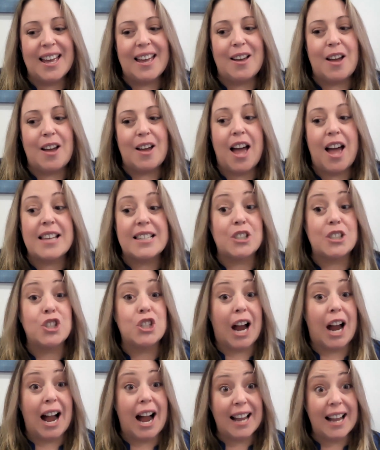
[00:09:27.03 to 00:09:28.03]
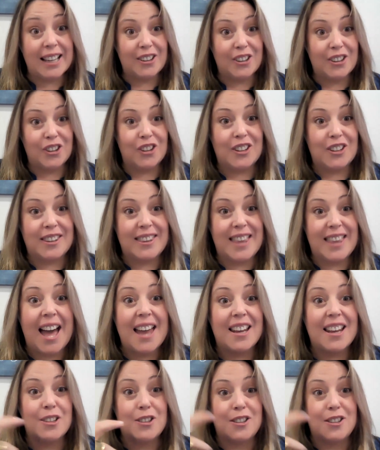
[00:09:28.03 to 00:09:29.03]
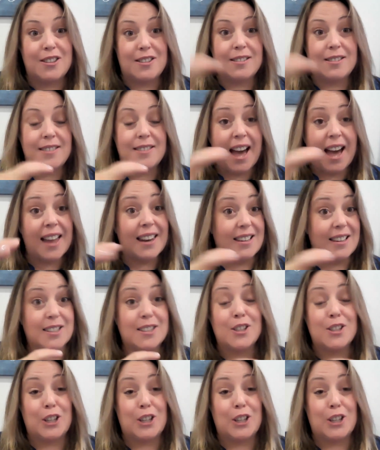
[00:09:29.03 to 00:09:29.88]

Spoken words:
As a child, that is